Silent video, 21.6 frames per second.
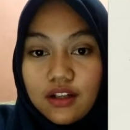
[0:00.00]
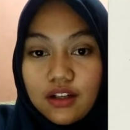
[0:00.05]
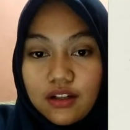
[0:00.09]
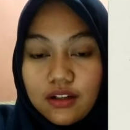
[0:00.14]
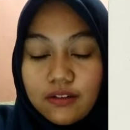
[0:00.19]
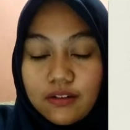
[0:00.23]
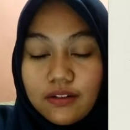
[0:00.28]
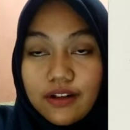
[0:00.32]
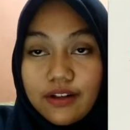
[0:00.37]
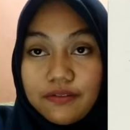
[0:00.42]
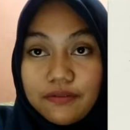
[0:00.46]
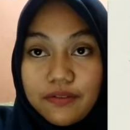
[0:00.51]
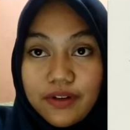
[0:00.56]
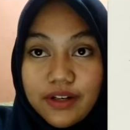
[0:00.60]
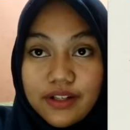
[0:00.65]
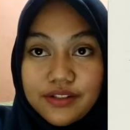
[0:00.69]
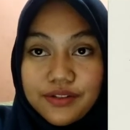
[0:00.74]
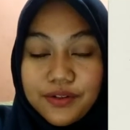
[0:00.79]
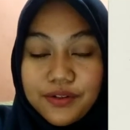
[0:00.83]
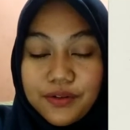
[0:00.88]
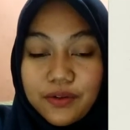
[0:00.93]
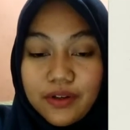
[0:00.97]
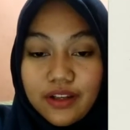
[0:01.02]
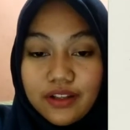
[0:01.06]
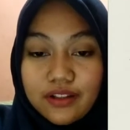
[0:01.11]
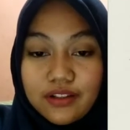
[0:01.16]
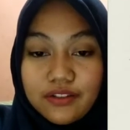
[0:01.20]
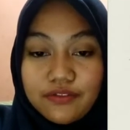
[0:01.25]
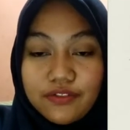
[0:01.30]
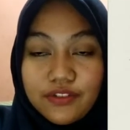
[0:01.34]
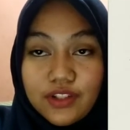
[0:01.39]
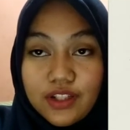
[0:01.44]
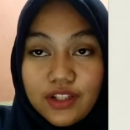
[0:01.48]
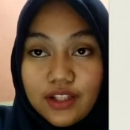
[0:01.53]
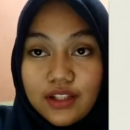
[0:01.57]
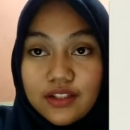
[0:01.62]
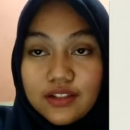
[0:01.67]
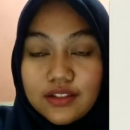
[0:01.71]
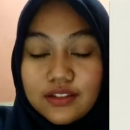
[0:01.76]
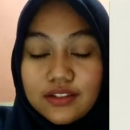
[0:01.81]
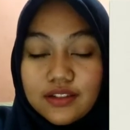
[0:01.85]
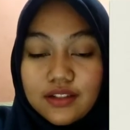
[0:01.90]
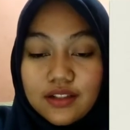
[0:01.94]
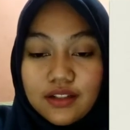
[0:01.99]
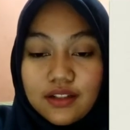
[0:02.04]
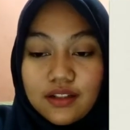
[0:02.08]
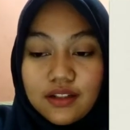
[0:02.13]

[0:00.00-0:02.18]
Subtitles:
Alright, raise your hand if you can't.